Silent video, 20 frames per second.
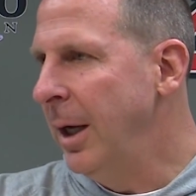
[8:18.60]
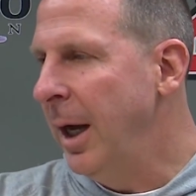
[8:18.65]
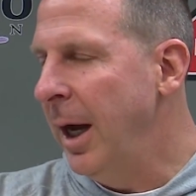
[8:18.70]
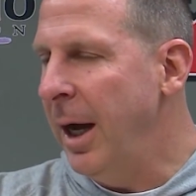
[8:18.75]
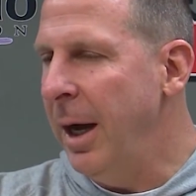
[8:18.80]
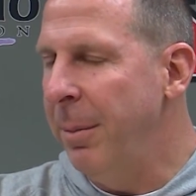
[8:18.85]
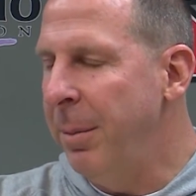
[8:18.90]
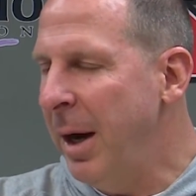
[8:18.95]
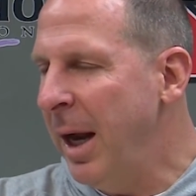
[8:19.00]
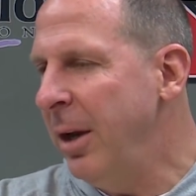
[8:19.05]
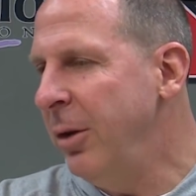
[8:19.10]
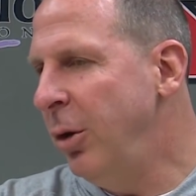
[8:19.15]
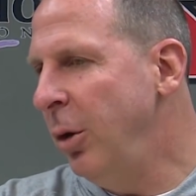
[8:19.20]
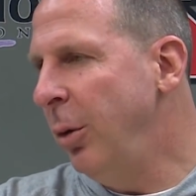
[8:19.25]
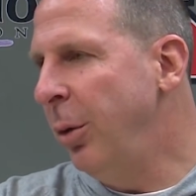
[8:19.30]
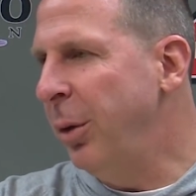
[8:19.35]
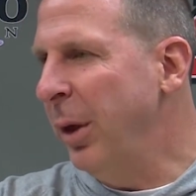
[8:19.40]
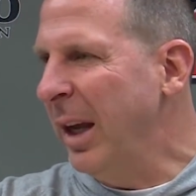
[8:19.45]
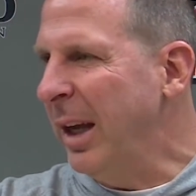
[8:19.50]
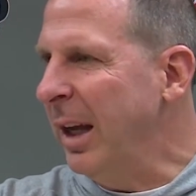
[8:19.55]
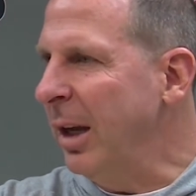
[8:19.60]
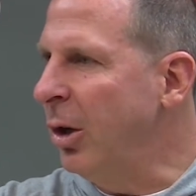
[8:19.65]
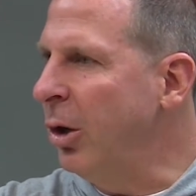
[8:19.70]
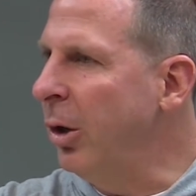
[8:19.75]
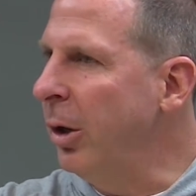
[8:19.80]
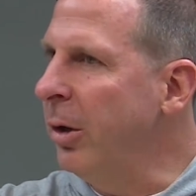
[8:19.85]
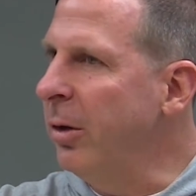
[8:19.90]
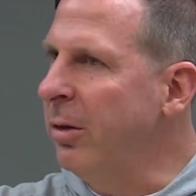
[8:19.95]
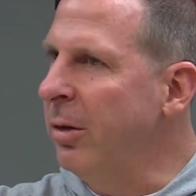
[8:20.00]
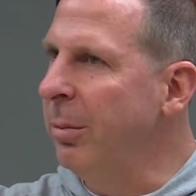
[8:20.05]
I do think it
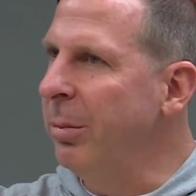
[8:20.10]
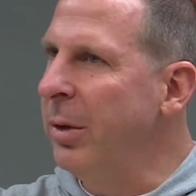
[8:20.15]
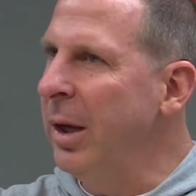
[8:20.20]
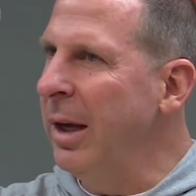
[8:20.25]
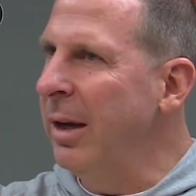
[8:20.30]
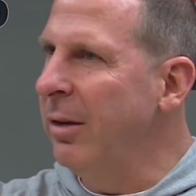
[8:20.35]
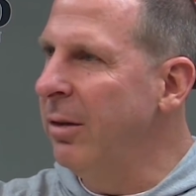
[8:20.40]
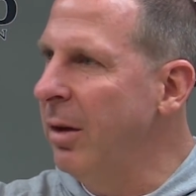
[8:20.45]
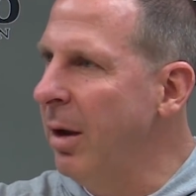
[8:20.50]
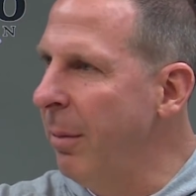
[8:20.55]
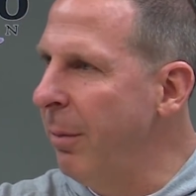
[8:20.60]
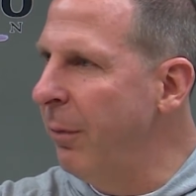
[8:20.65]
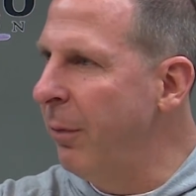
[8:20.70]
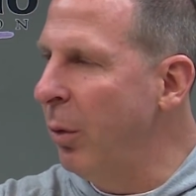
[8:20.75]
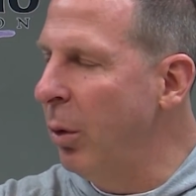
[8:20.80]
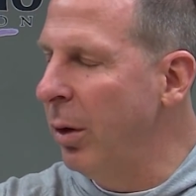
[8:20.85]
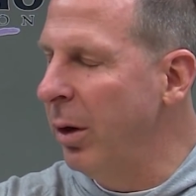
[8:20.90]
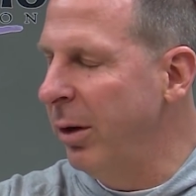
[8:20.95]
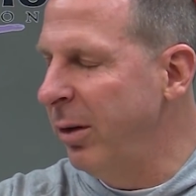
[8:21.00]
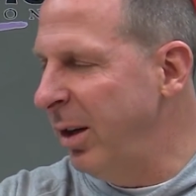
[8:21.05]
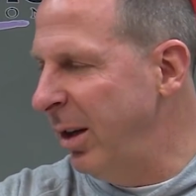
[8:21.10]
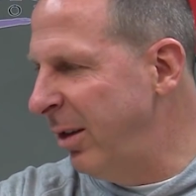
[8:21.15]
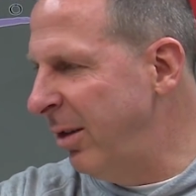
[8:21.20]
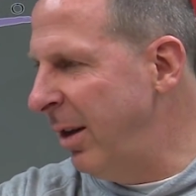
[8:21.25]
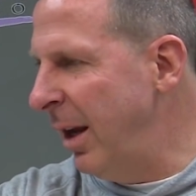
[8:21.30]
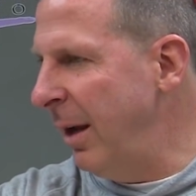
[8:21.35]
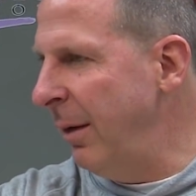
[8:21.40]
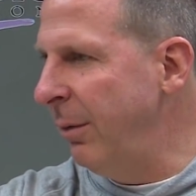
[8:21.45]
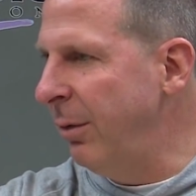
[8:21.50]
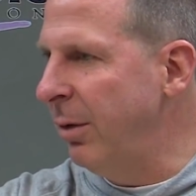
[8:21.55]
cleared some things up for us. I
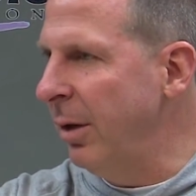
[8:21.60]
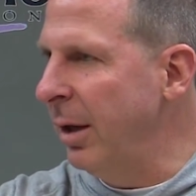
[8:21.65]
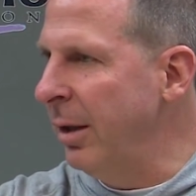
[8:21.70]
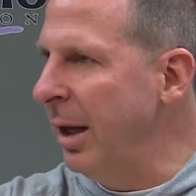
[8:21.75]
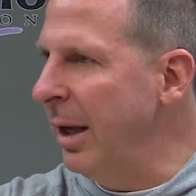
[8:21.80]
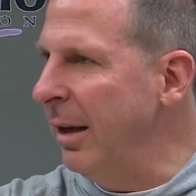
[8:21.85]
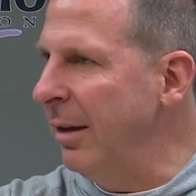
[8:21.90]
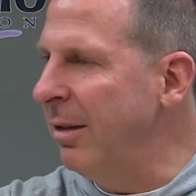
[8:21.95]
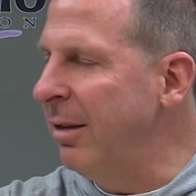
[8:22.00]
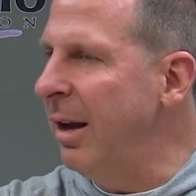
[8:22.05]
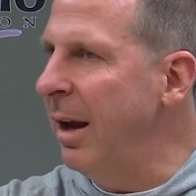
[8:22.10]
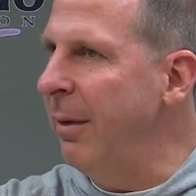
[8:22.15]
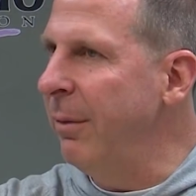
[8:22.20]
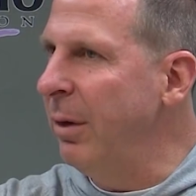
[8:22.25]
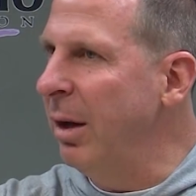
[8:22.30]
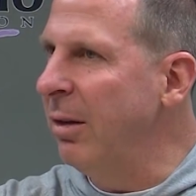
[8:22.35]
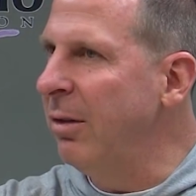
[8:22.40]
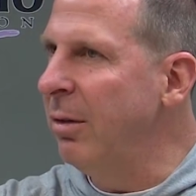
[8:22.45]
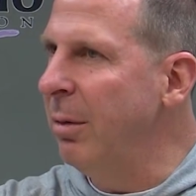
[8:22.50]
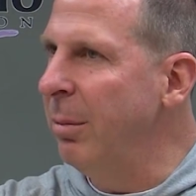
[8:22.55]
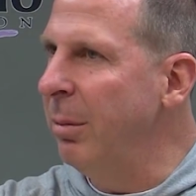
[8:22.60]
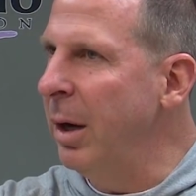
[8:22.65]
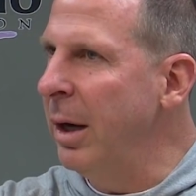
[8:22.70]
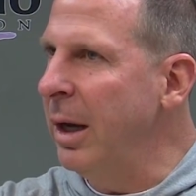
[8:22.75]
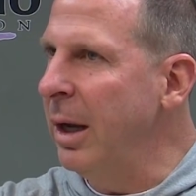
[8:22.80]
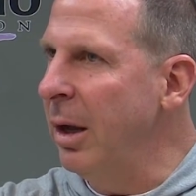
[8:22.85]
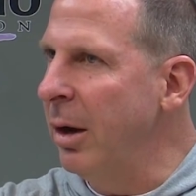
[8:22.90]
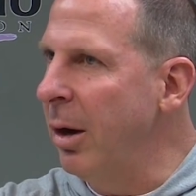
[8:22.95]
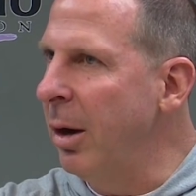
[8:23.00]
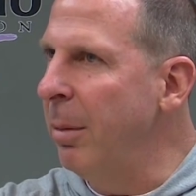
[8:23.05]
think it saved us some
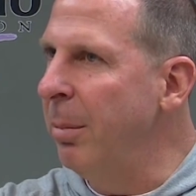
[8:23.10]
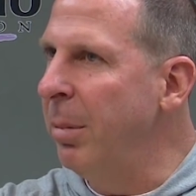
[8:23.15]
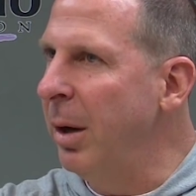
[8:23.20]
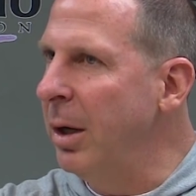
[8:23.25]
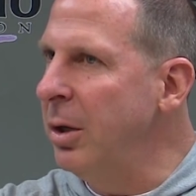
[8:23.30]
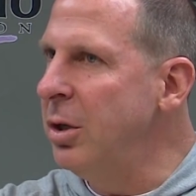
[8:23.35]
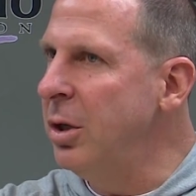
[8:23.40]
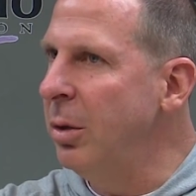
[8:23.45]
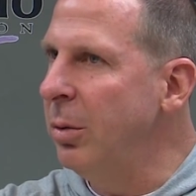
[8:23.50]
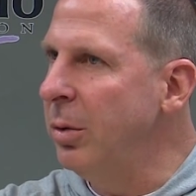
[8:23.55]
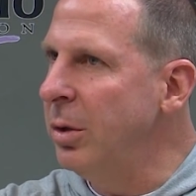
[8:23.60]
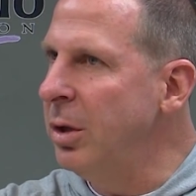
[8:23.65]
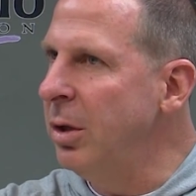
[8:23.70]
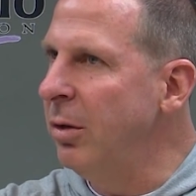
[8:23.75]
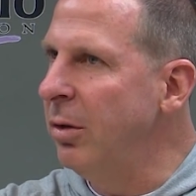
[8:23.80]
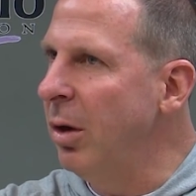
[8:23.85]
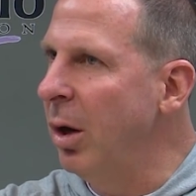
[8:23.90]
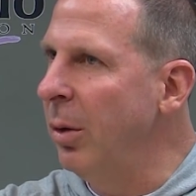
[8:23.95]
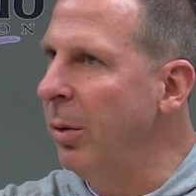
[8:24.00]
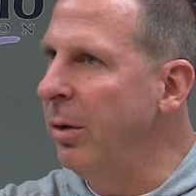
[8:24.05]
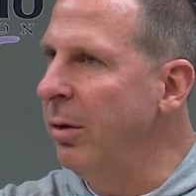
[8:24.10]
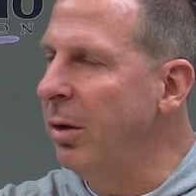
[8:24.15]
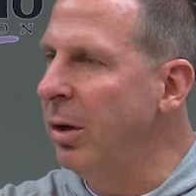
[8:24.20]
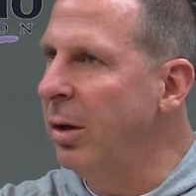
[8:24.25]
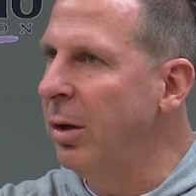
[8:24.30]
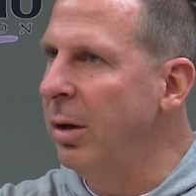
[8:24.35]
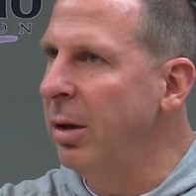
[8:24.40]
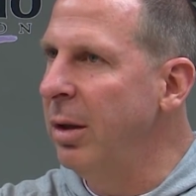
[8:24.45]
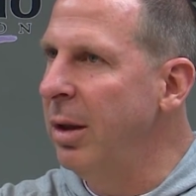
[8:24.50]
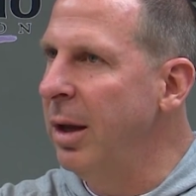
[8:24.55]
money on our budget, which is always a
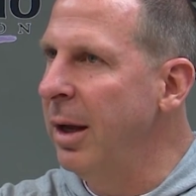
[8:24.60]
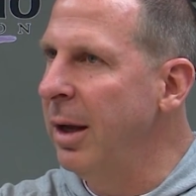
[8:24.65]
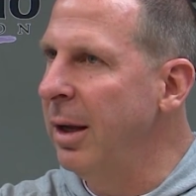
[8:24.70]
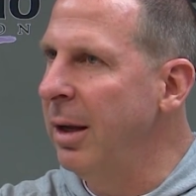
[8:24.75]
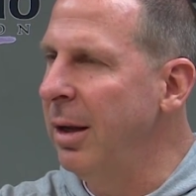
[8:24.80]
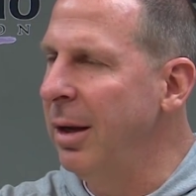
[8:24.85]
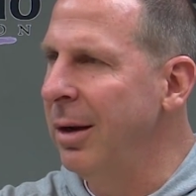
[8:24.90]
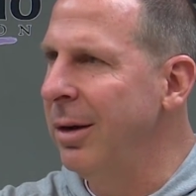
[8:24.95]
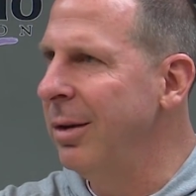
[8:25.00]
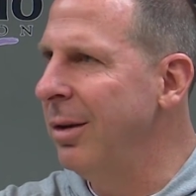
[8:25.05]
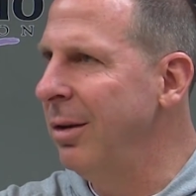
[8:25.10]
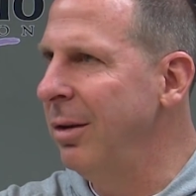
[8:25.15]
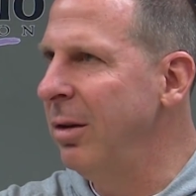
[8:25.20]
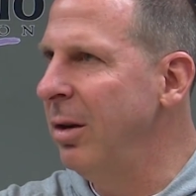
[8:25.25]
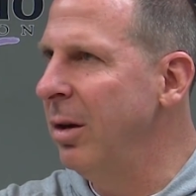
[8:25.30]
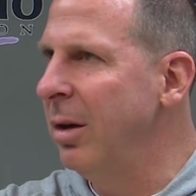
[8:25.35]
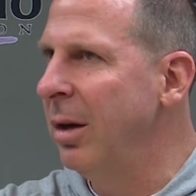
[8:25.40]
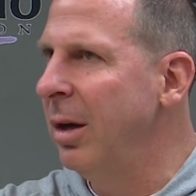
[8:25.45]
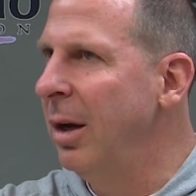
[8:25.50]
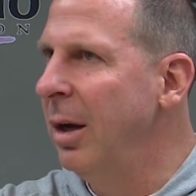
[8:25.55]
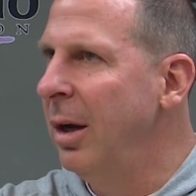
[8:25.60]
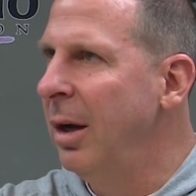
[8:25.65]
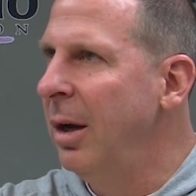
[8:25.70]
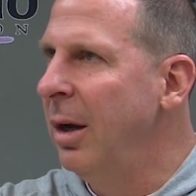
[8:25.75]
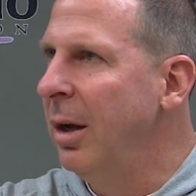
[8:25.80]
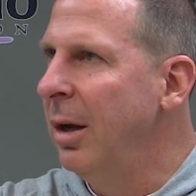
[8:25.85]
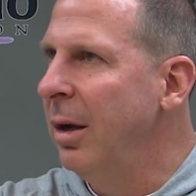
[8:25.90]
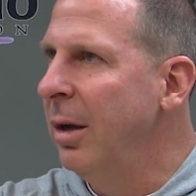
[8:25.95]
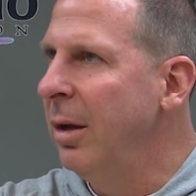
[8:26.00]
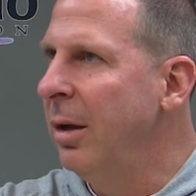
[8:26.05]
good thing, you know, because
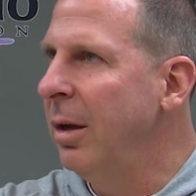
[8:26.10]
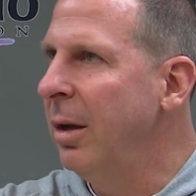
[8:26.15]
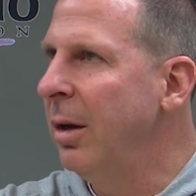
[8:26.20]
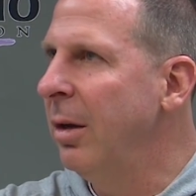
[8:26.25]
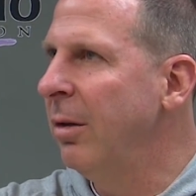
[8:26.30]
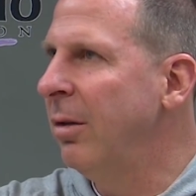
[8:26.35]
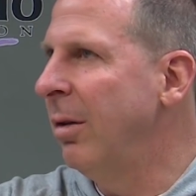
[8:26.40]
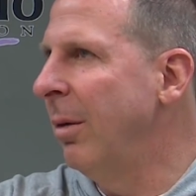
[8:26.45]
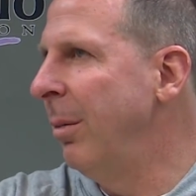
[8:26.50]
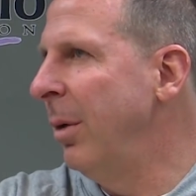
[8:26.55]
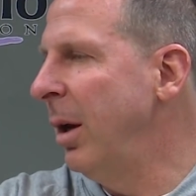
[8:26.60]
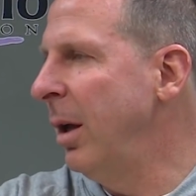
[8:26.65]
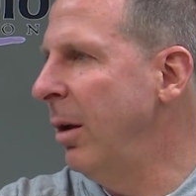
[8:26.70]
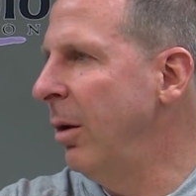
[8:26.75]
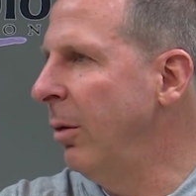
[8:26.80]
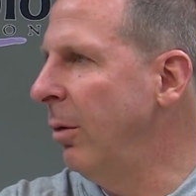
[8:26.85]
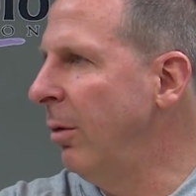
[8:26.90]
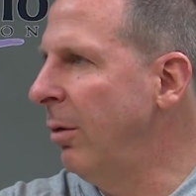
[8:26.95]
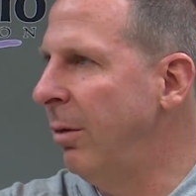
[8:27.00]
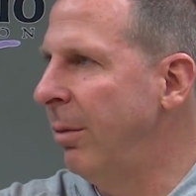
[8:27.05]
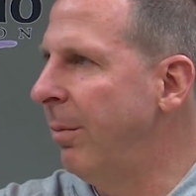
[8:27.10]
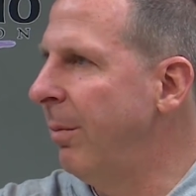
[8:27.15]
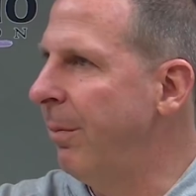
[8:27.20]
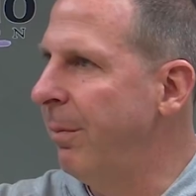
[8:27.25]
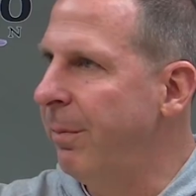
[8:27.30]
somebody who's,